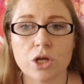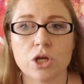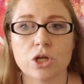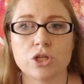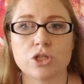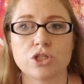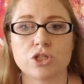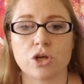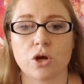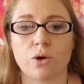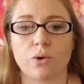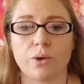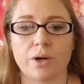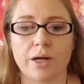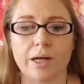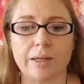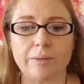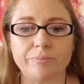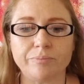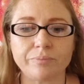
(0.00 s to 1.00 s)

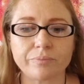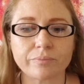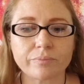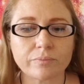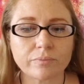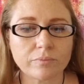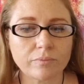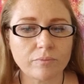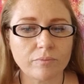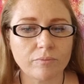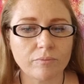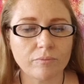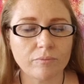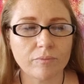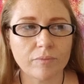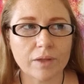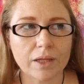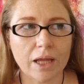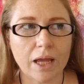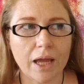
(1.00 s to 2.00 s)
So
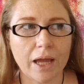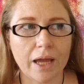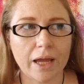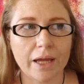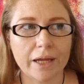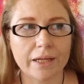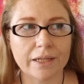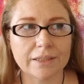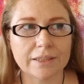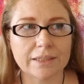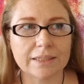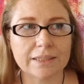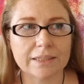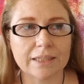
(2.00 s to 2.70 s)
it